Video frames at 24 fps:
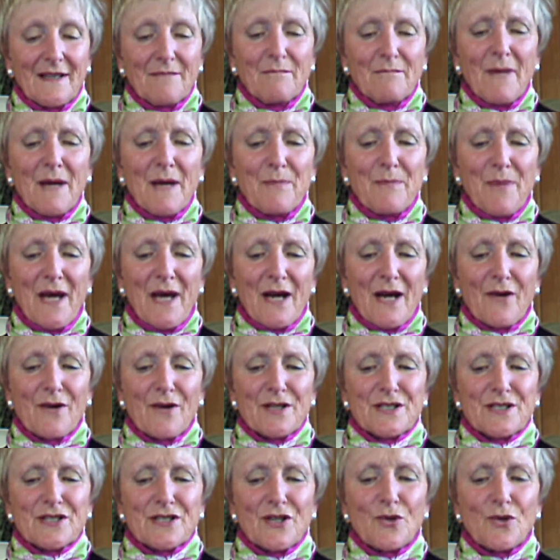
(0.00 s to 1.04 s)
My
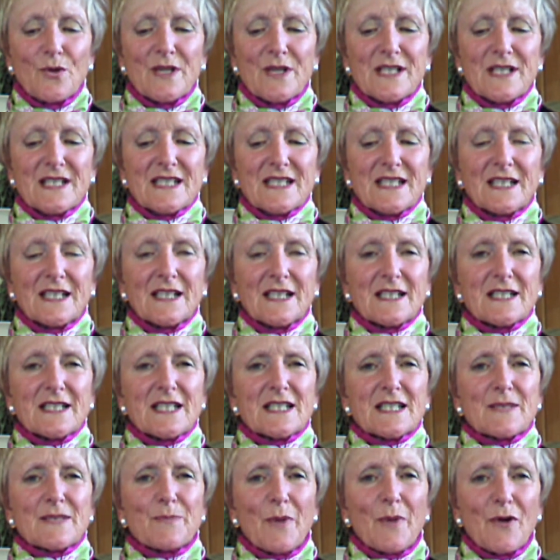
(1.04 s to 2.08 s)
parents, who instilled a
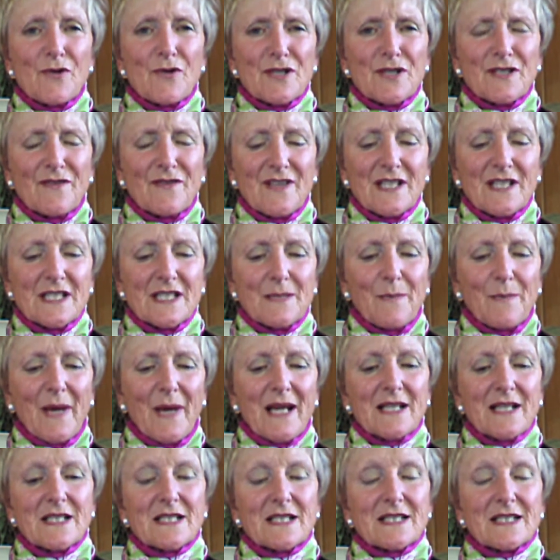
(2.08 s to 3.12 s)
spirit of
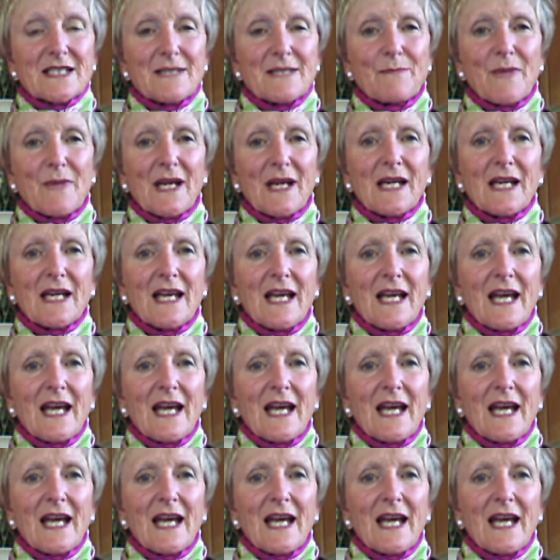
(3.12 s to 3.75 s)
independence in me